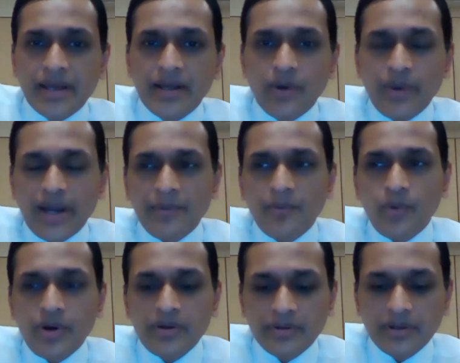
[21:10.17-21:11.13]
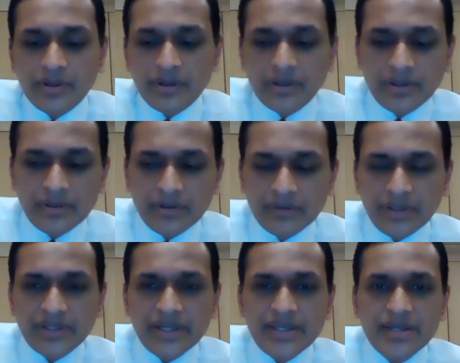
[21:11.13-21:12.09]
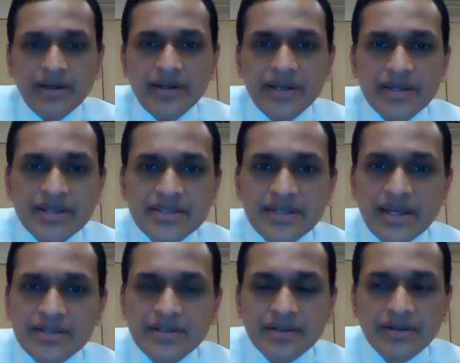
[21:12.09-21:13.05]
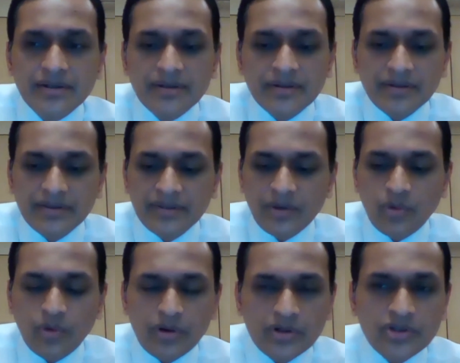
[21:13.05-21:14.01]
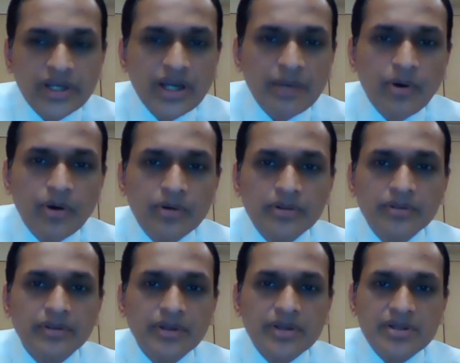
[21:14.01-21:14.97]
Now, what the thing here is that the whole trick about